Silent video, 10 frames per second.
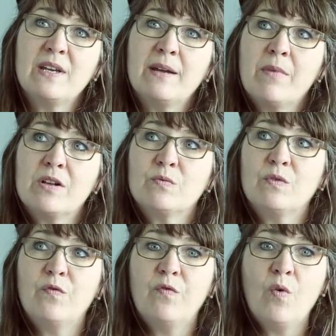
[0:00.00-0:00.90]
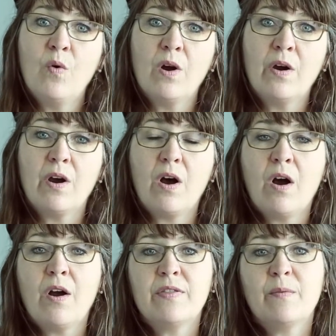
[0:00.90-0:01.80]
and Module 4
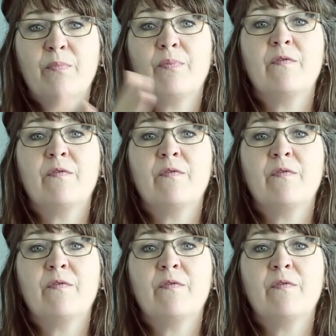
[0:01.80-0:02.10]
are the